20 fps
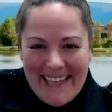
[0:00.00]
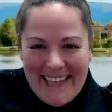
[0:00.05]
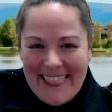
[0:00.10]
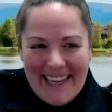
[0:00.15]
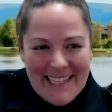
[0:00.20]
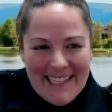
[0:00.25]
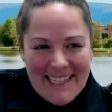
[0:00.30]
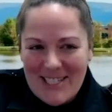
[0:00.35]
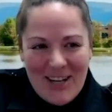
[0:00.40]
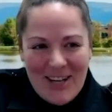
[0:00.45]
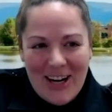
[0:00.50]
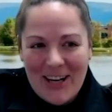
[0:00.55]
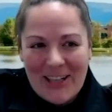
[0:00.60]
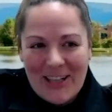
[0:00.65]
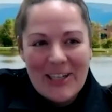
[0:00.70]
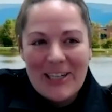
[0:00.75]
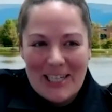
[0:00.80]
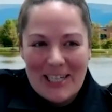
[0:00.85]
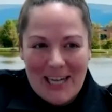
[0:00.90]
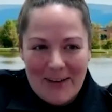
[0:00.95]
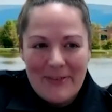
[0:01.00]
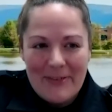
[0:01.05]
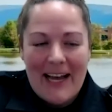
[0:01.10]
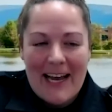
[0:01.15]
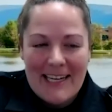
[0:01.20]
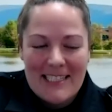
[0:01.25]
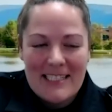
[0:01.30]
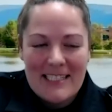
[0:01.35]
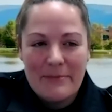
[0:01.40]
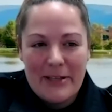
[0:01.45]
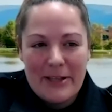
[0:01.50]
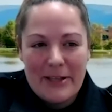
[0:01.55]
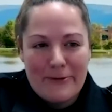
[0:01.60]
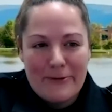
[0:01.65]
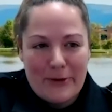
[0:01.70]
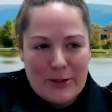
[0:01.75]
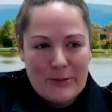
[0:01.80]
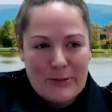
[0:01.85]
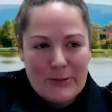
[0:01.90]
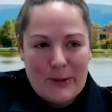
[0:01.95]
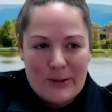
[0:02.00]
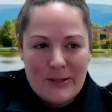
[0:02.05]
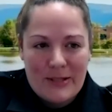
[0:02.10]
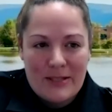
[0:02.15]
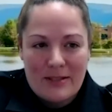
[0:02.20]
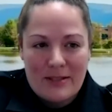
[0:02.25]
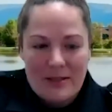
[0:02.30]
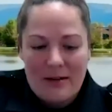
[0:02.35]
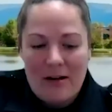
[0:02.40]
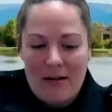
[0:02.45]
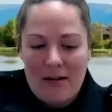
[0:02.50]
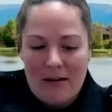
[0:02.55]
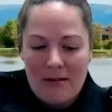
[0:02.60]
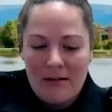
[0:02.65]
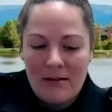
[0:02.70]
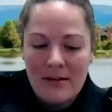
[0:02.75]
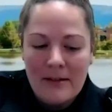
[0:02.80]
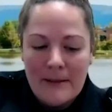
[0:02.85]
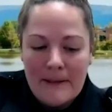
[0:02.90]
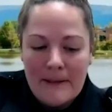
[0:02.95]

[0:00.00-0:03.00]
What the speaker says: that's not good enough. It has to be the first person to call.